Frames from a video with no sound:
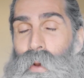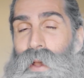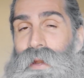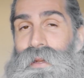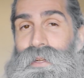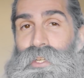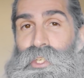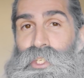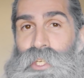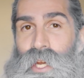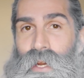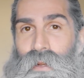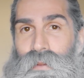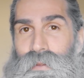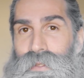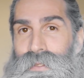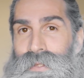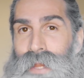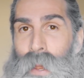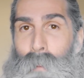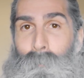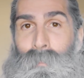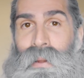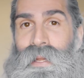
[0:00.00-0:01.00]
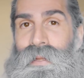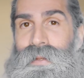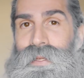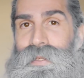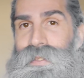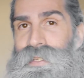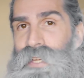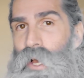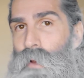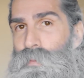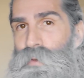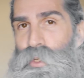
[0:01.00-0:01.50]
ahead and share this.
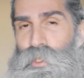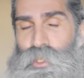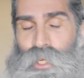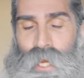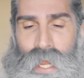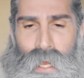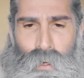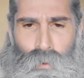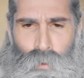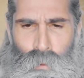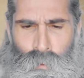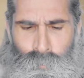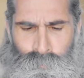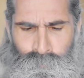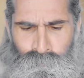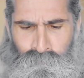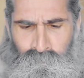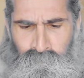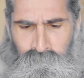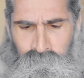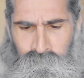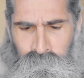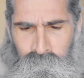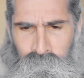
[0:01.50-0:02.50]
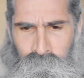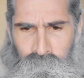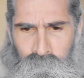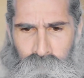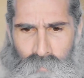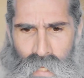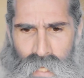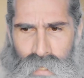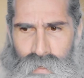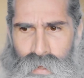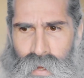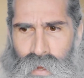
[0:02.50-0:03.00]
Please helps the channel.
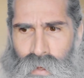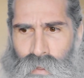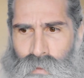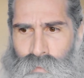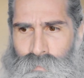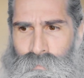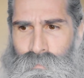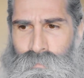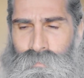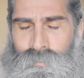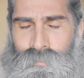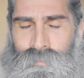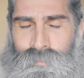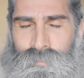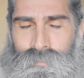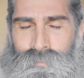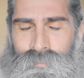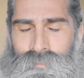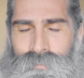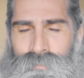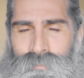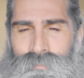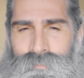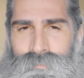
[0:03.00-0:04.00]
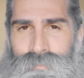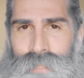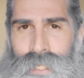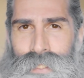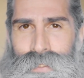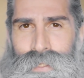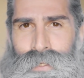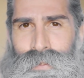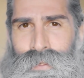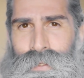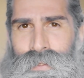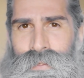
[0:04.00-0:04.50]
And yeah,
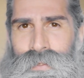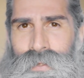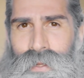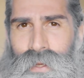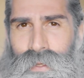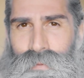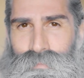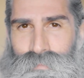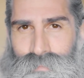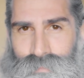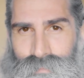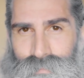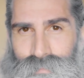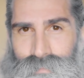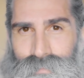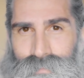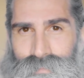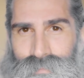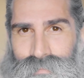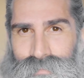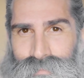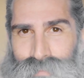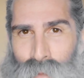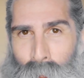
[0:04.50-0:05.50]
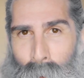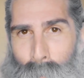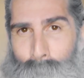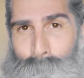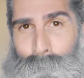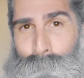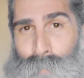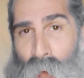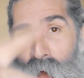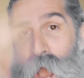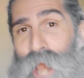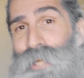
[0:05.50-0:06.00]
until next time,
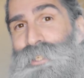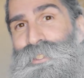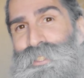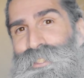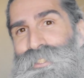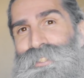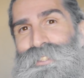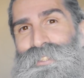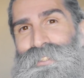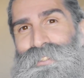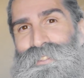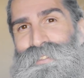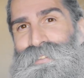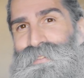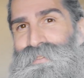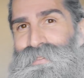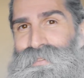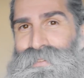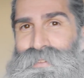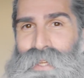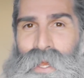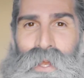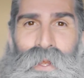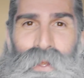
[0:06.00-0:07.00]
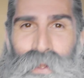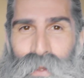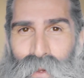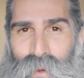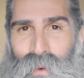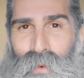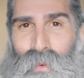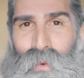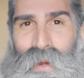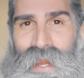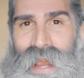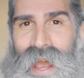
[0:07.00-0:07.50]
peace.
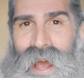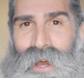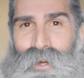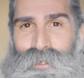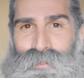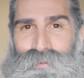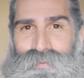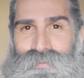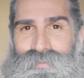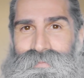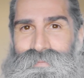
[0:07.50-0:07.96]
We out.